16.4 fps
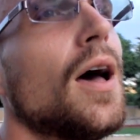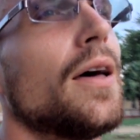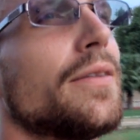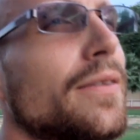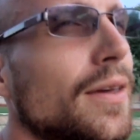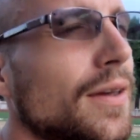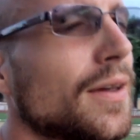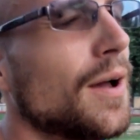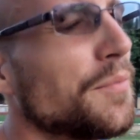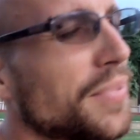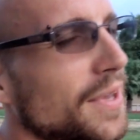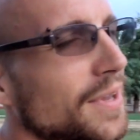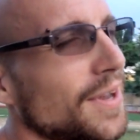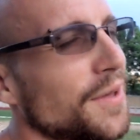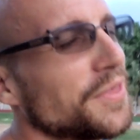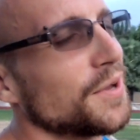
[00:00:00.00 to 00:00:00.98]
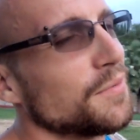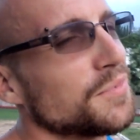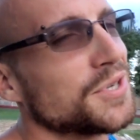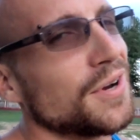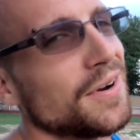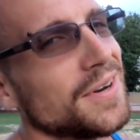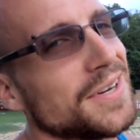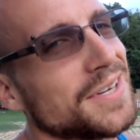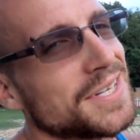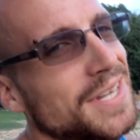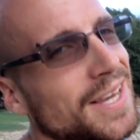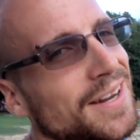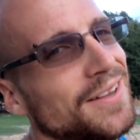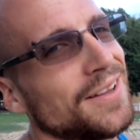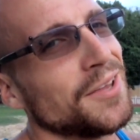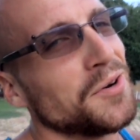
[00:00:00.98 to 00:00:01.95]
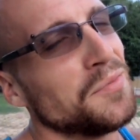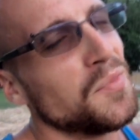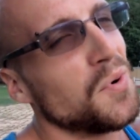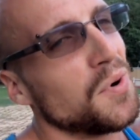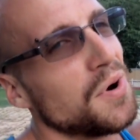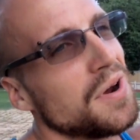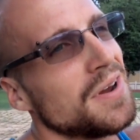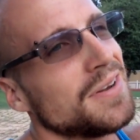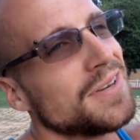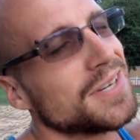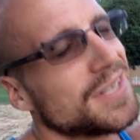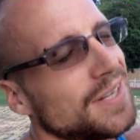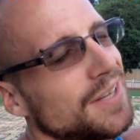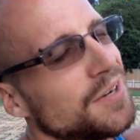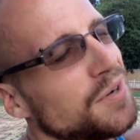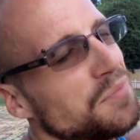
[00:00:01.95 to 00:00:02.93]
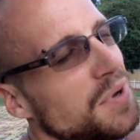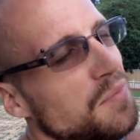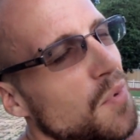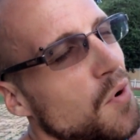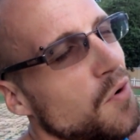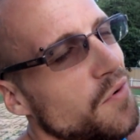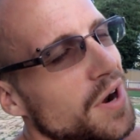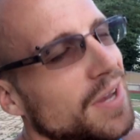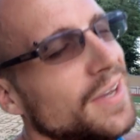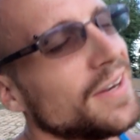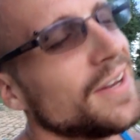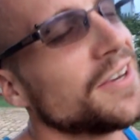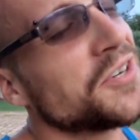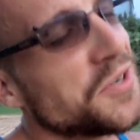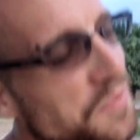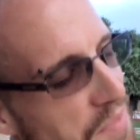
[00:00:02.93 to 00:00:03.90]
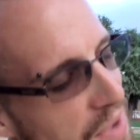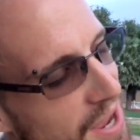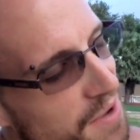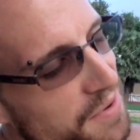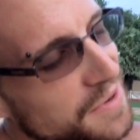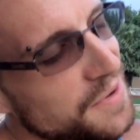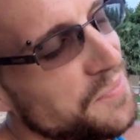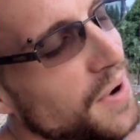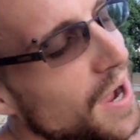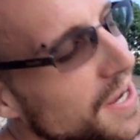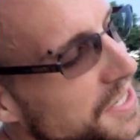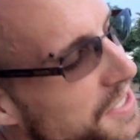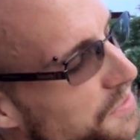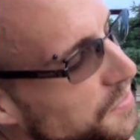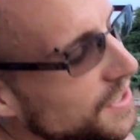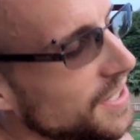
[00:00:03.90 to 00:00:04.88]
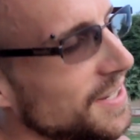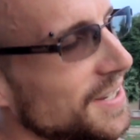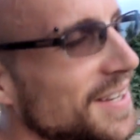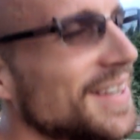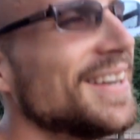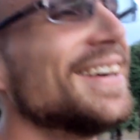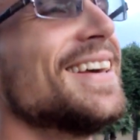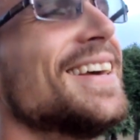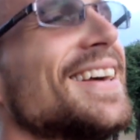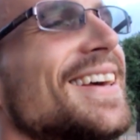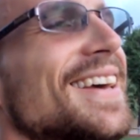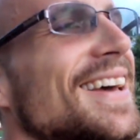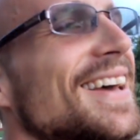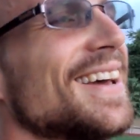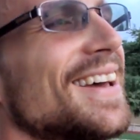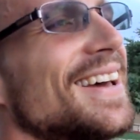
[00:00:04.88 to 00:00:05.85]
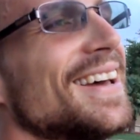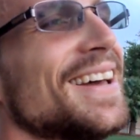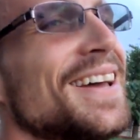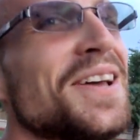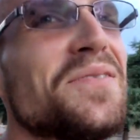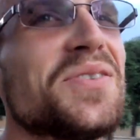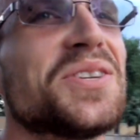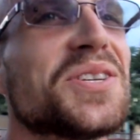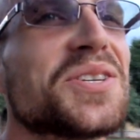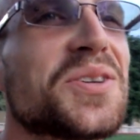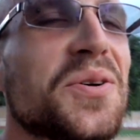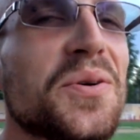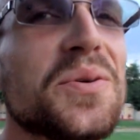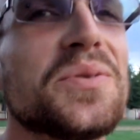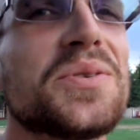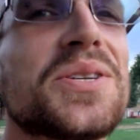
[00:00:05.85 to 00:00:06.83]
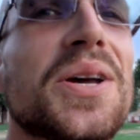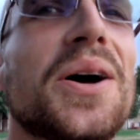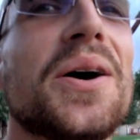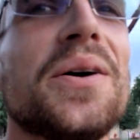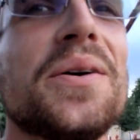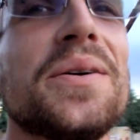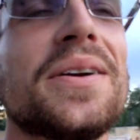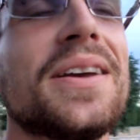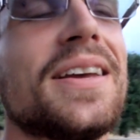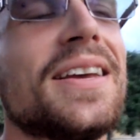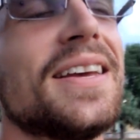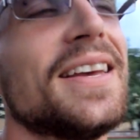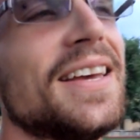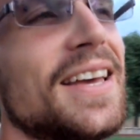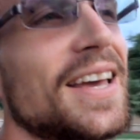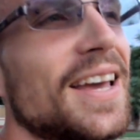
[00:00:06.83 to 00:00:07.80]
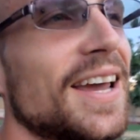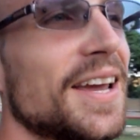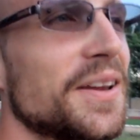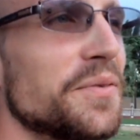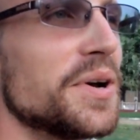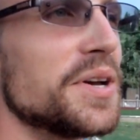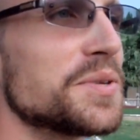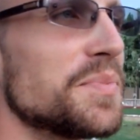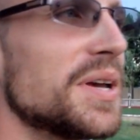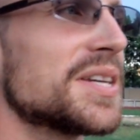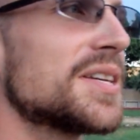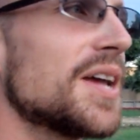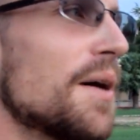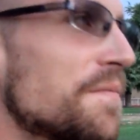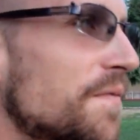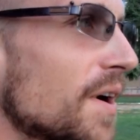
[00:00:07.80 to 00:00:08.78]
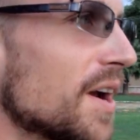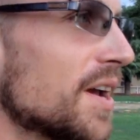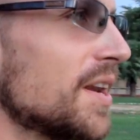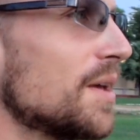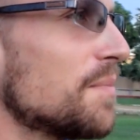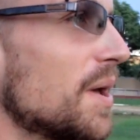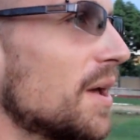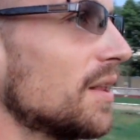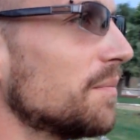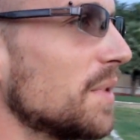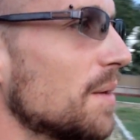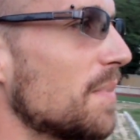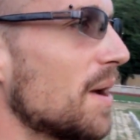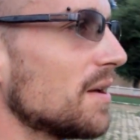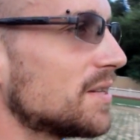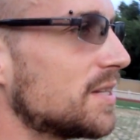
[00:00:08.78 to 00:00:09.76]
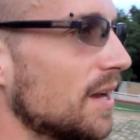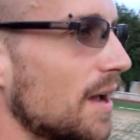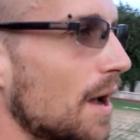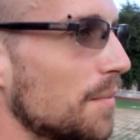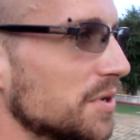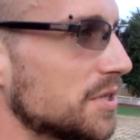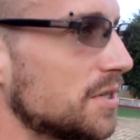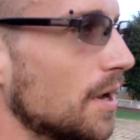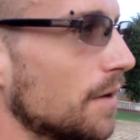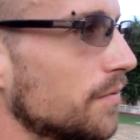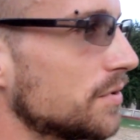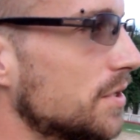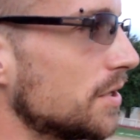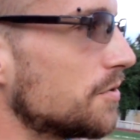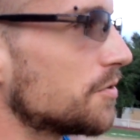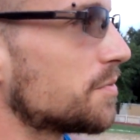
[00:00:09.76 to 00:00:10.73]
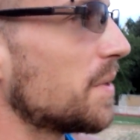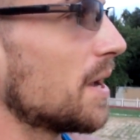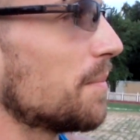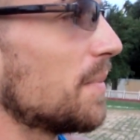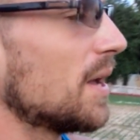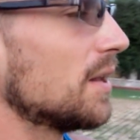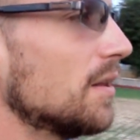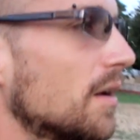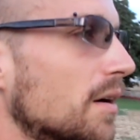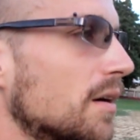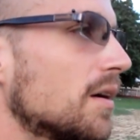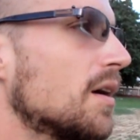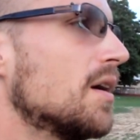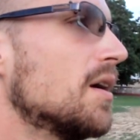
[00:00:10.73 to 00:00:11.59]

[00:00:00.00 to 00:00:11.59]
starting to just get a little bit more recognition, maybe, possibly, which is cool. So. Anyways, man, stop fucking emailing me about how much TEFL teachers make, man. Look,